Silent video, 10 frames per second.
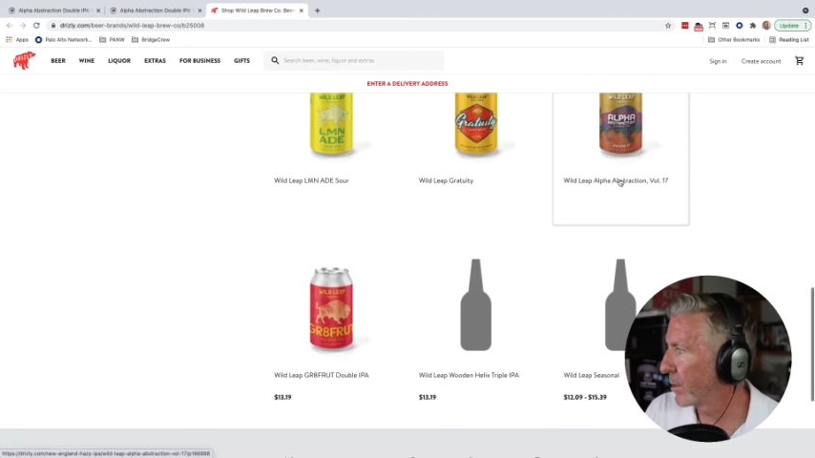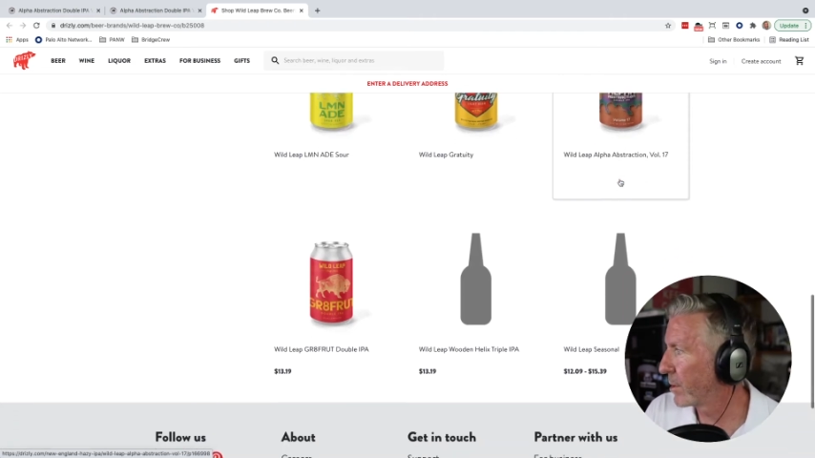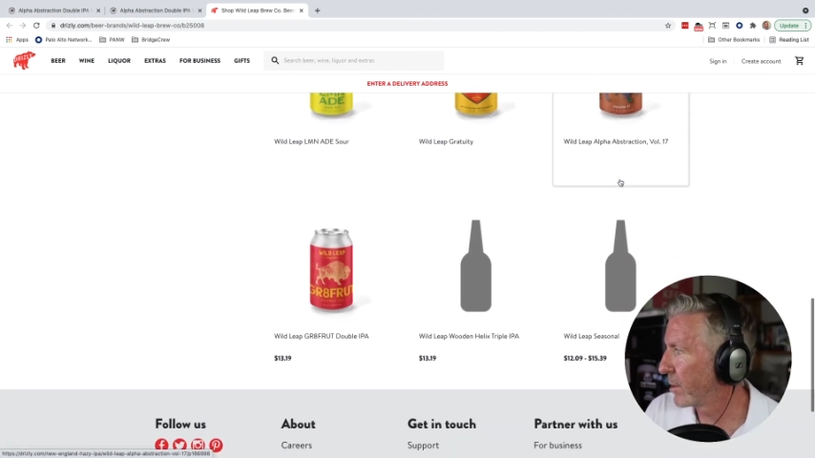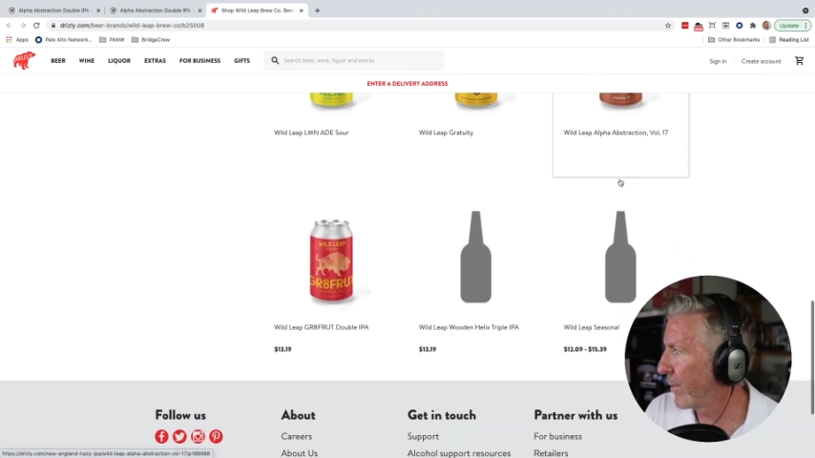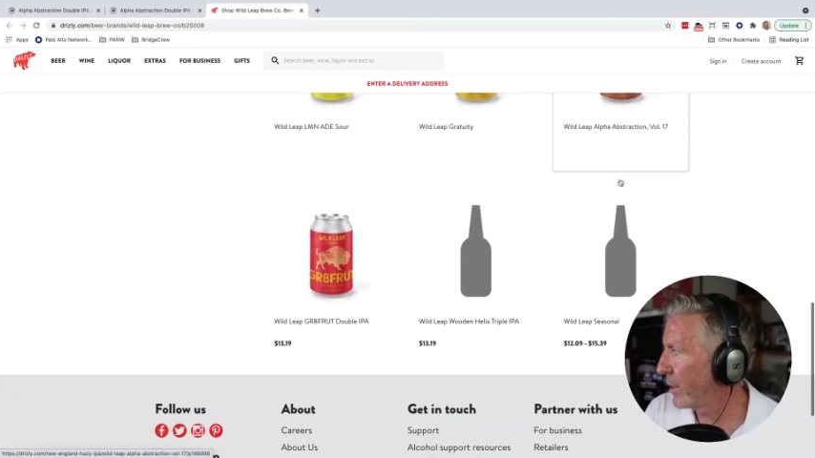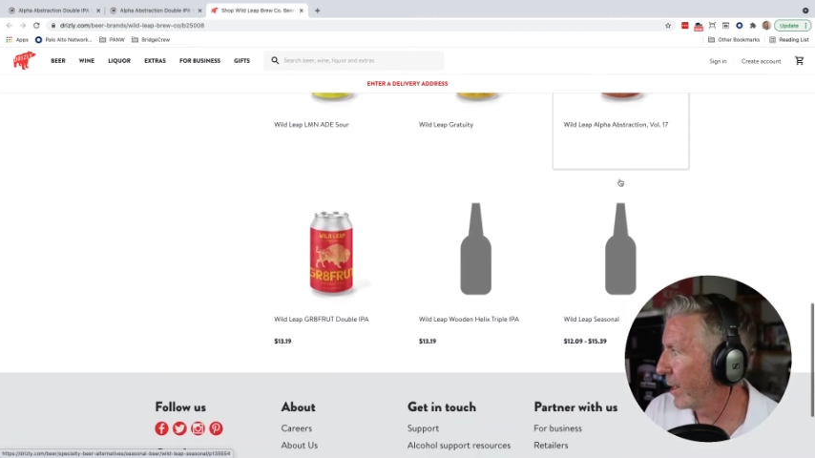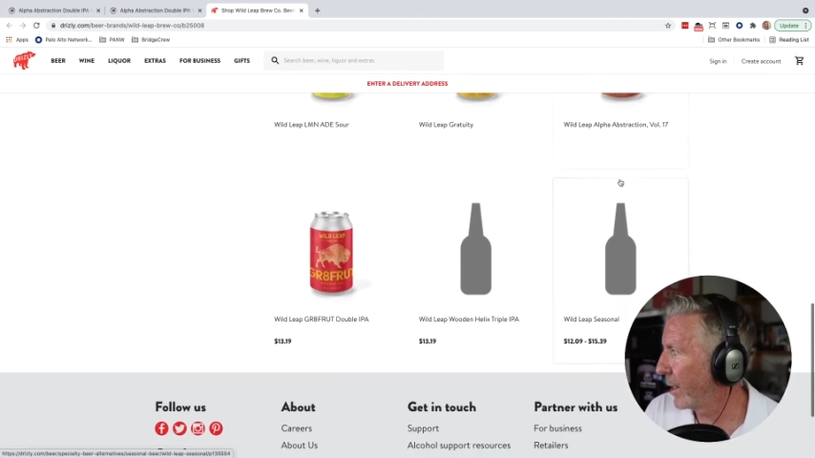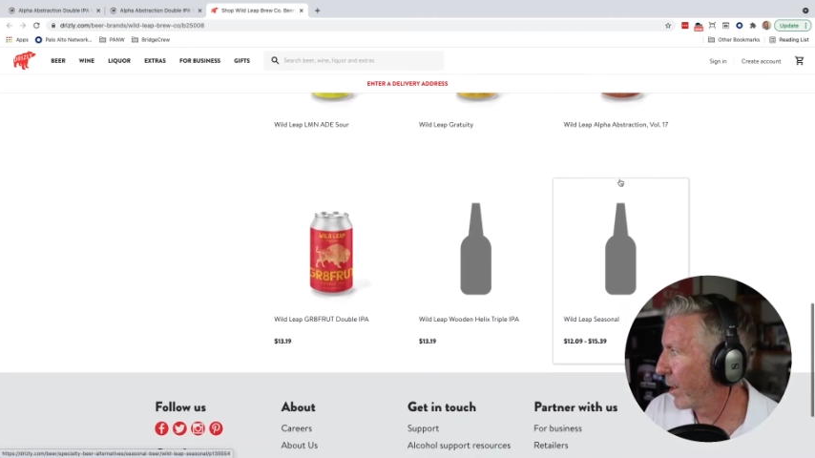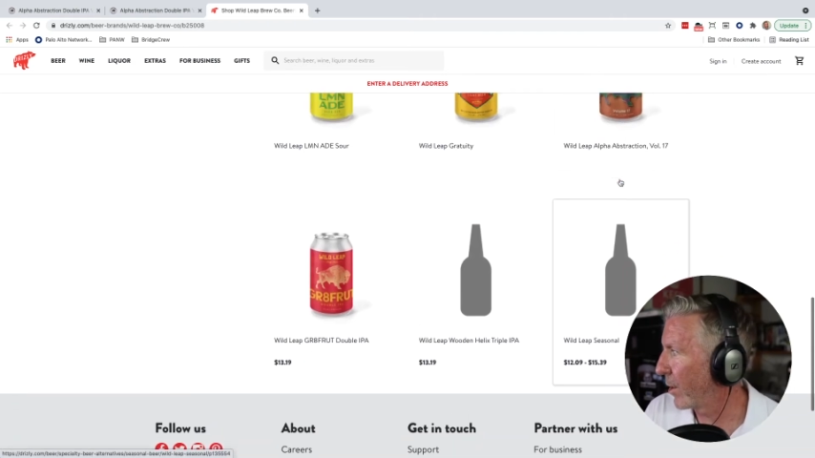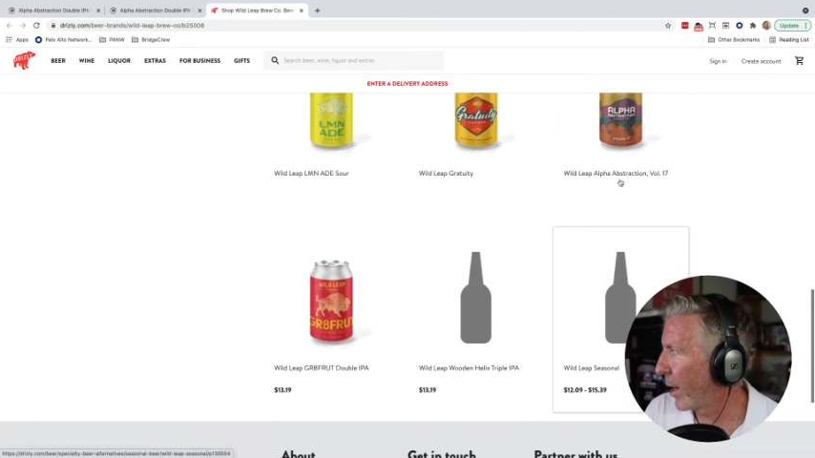17
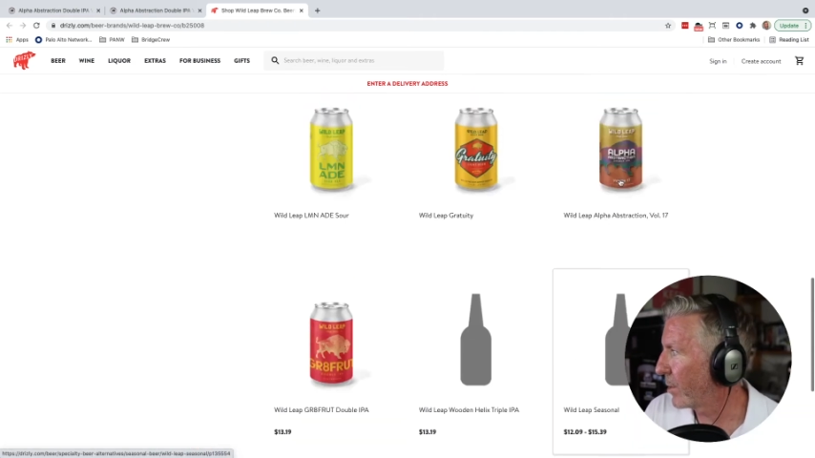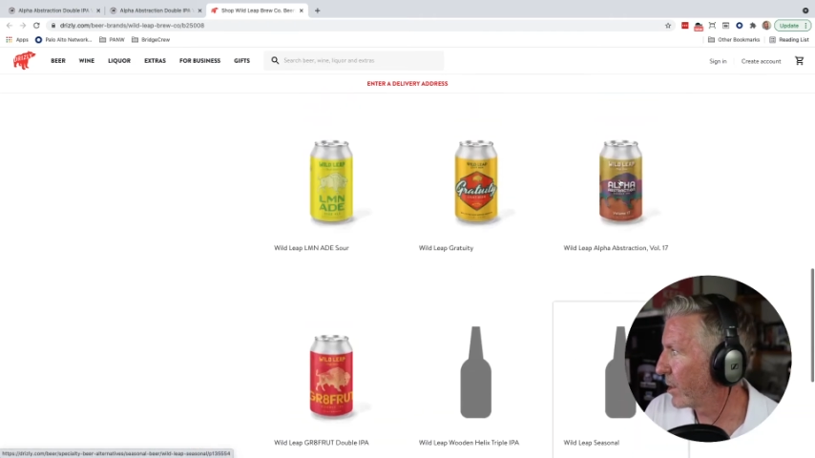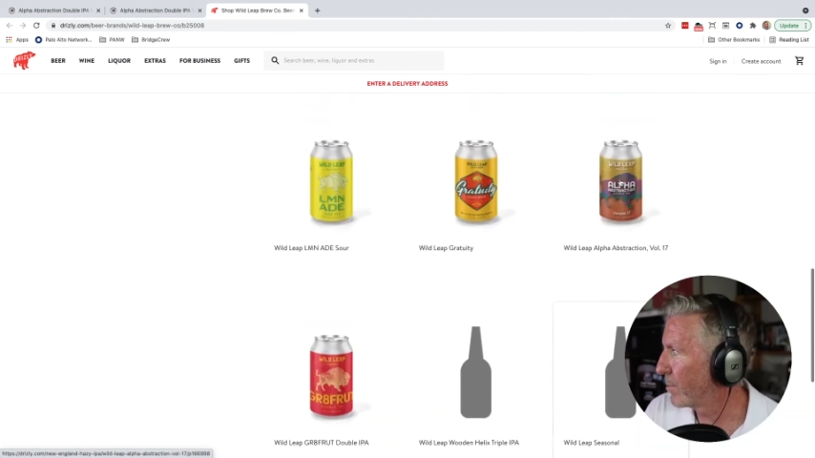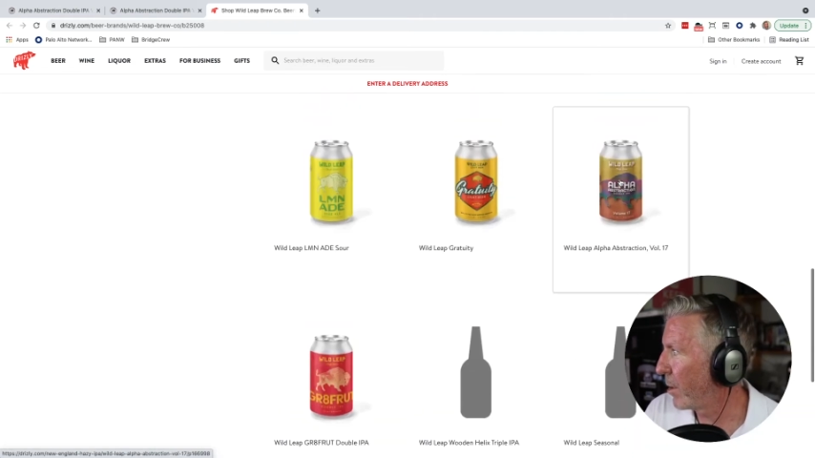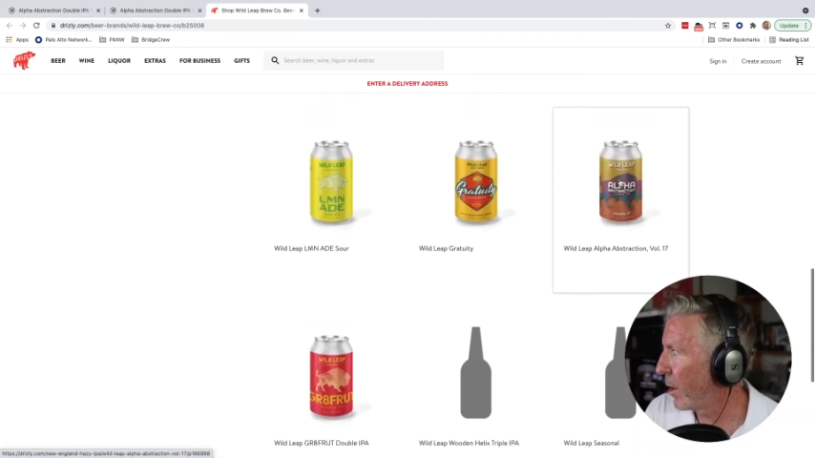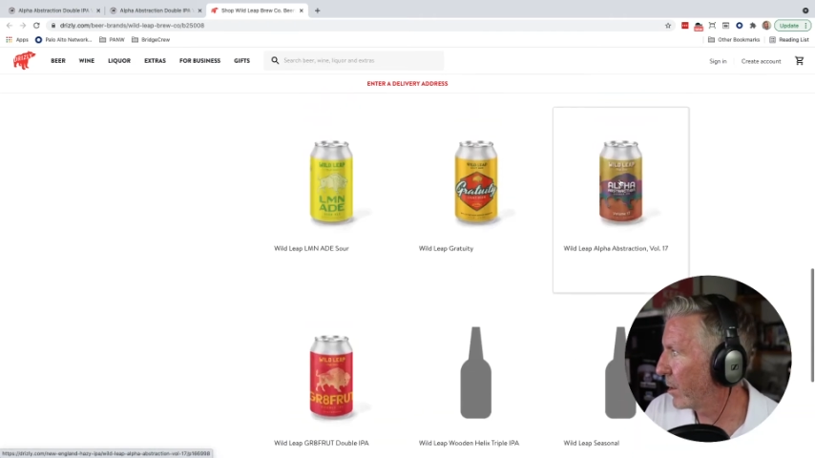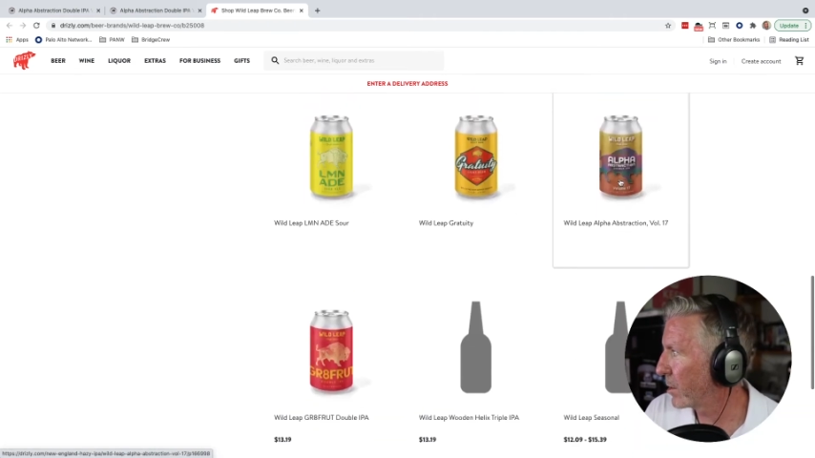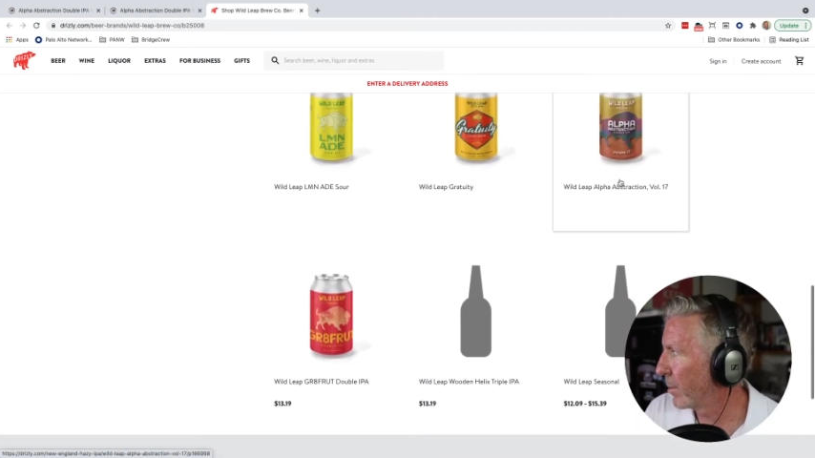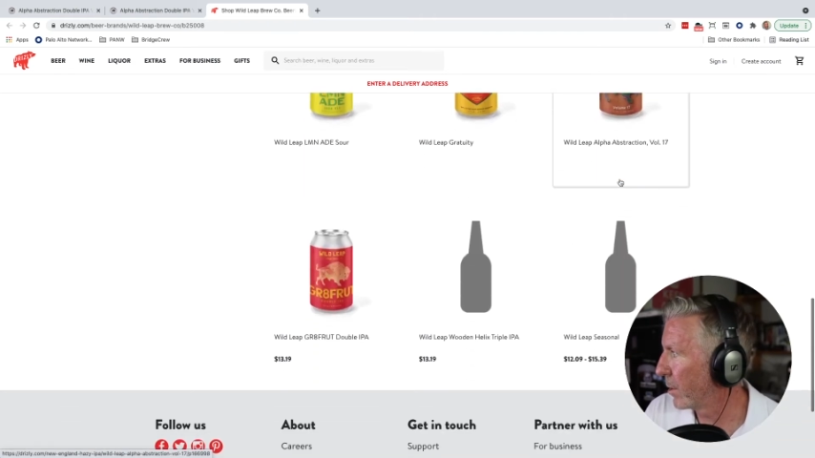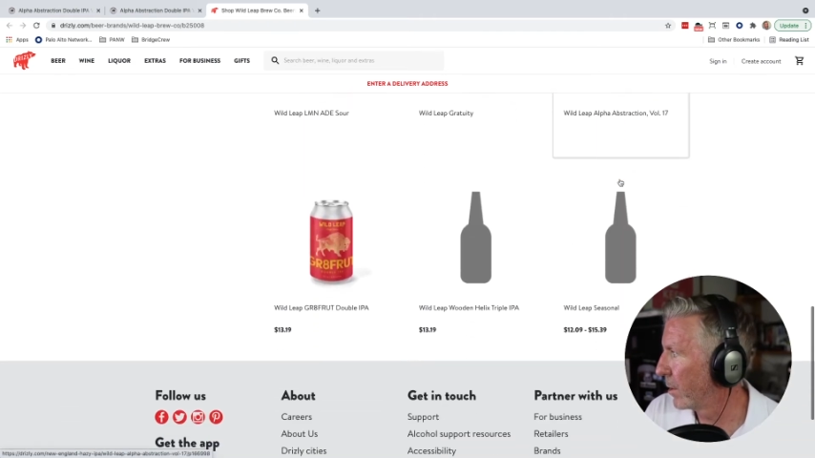here. How is this possible?